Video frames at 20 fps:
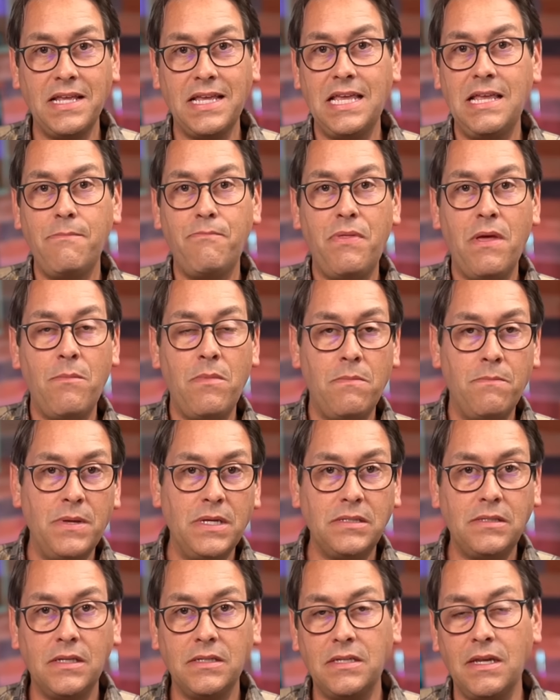keep them in
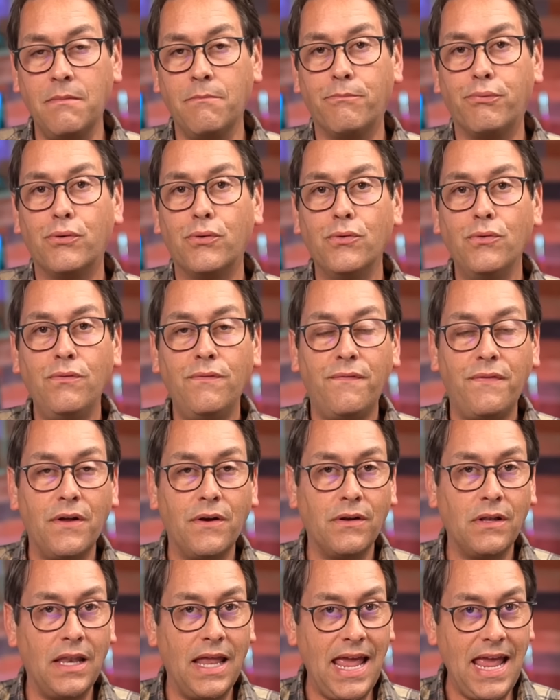business, improve
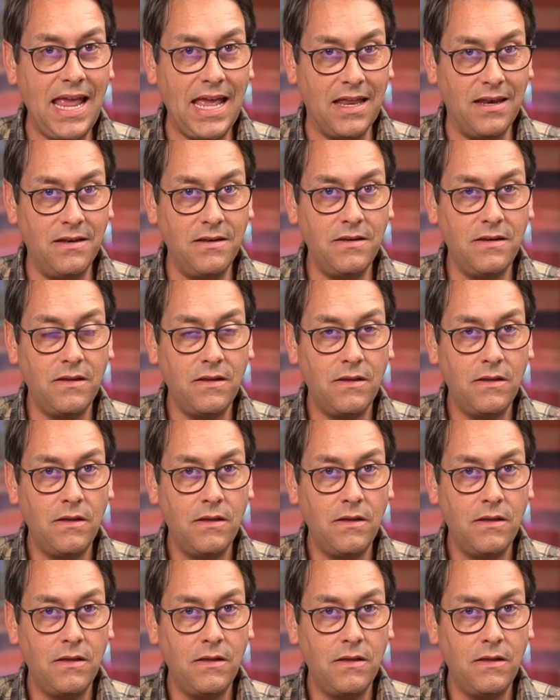their land,